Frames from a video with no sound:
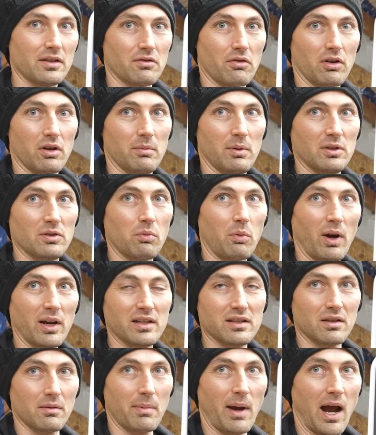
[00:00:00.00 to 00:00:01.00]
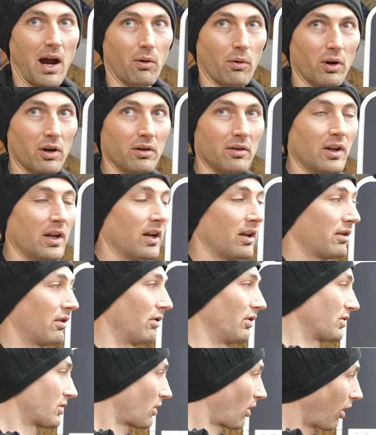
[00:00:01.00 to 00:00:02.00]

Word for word: it's going to be twice the power. There is